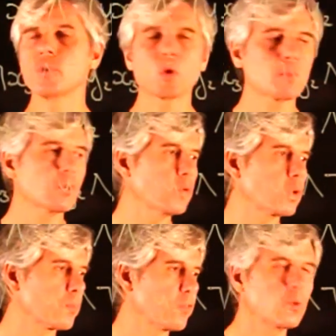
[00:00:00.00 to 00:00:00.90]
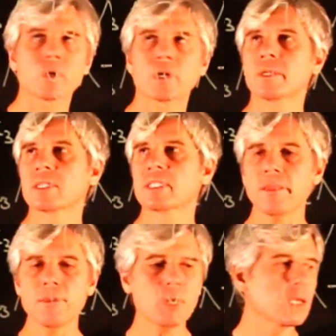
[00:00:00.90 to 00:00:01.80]
normal form for
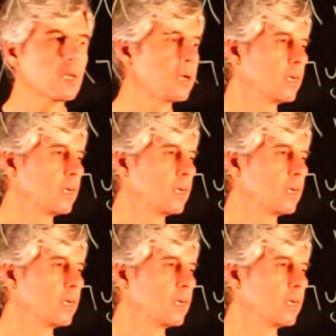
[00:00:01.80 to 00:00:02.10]
Z3,